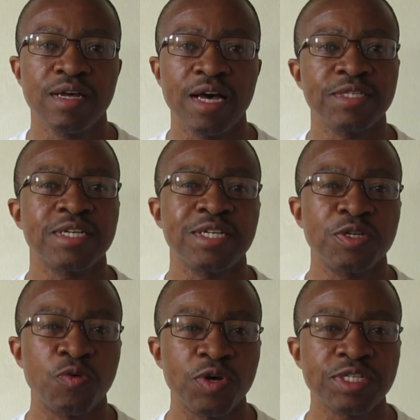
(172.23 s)
I
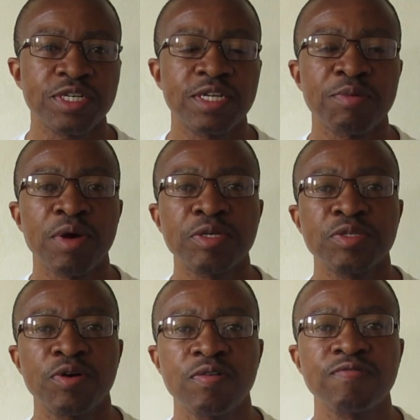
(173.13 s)
started questioning
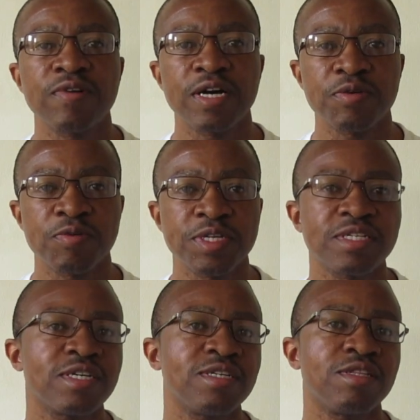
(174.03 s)
myself. I
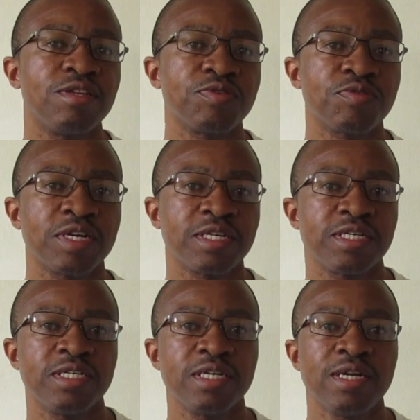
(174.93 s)
questioned the
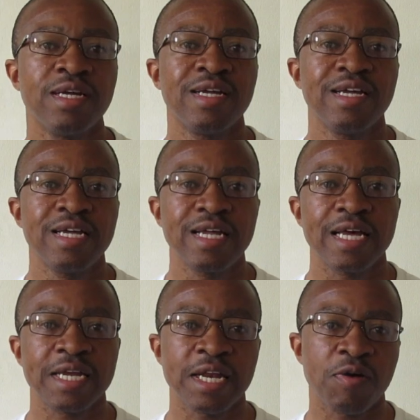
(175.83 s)
strategy,
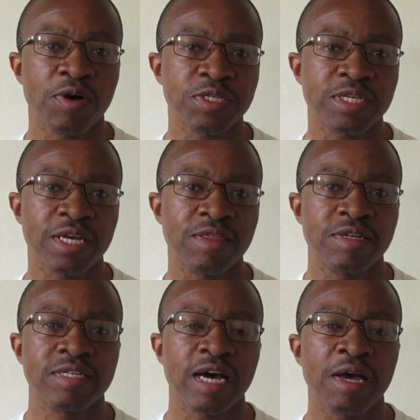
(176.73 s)
and I was at
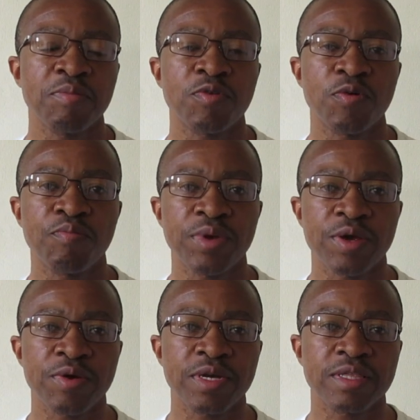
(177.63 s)
the time
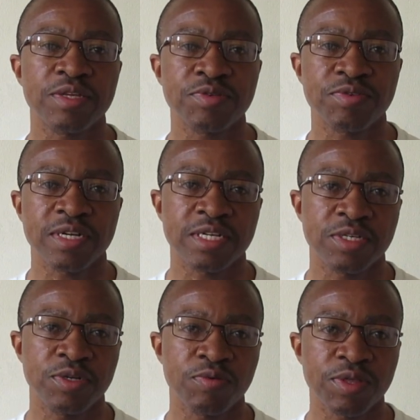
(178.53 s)
comparing the
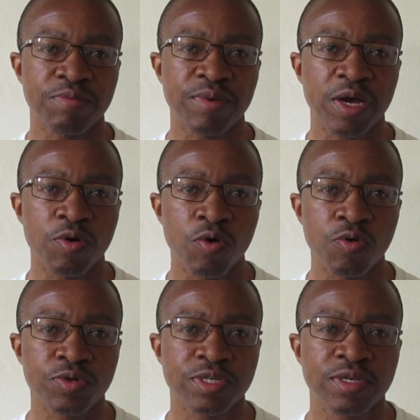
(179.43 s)
strategy with my
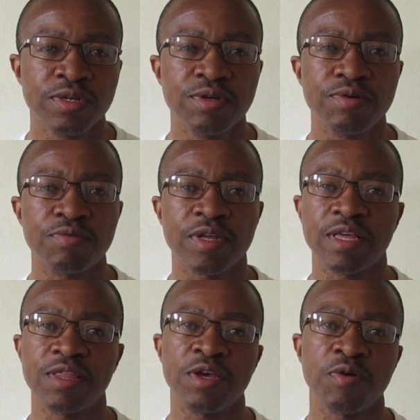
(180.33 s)
goals,
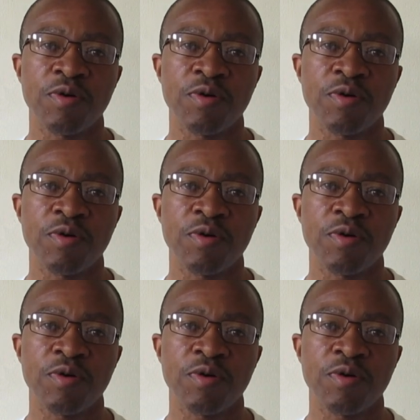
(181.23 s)
whether there